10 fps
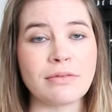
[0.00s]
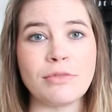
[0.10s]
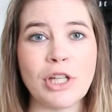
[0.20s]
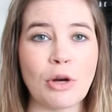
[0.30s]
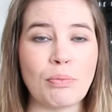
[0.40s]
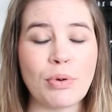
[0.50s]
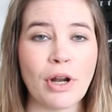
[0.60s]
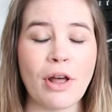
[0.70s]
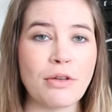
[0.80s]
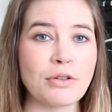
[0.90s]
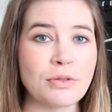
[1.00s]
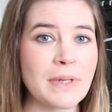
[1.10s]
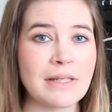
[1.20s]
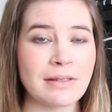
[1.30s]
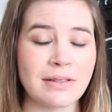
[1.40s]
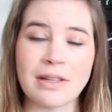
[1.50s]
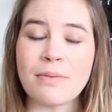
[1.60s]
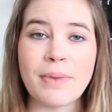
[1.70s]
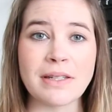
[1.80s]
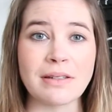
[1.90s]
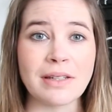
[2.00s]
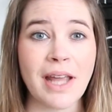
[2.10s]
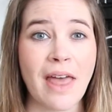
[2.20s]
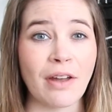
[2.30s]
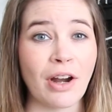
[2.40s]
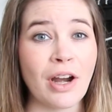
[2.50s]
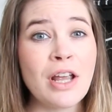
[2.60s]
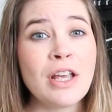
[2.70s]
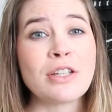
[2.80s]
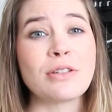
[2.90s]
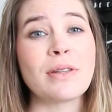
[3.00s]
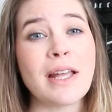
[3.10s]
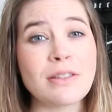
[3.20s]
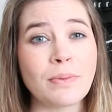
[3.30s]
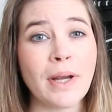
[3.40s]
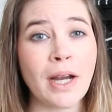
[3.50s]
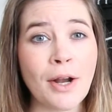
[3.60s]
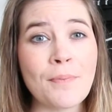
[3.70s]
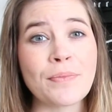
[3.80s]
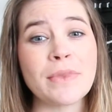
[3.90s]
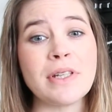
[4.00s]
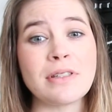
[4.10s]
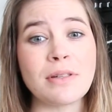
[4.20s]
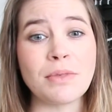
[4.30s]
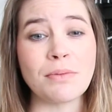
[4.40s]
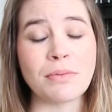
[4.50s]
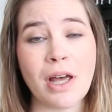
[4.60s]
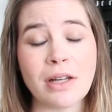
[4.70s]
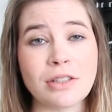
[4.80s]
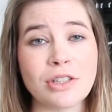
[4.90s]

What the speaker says: you know, put all those pieces to the puzzle together. So that's where these symptom logs are